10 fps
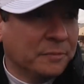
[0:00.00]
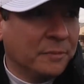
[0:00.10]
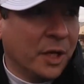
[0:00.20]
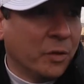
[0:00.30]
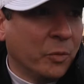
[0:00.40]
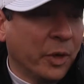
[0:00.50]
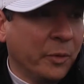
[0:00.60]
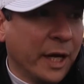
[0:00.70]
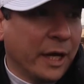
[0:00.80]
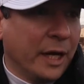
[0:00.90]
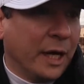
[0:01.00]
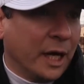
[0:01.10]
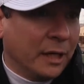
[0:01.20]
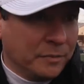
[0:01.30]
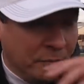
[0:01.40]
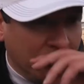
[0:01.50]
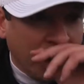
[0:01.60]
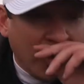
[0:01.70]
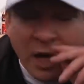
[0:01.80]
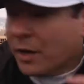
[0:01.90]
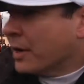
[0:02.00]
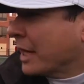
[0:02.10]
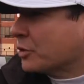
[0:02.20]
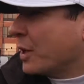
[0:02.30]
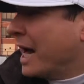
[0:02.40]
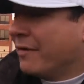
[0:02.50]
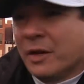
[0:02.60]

you know we, we had a uh, uh on our next drive,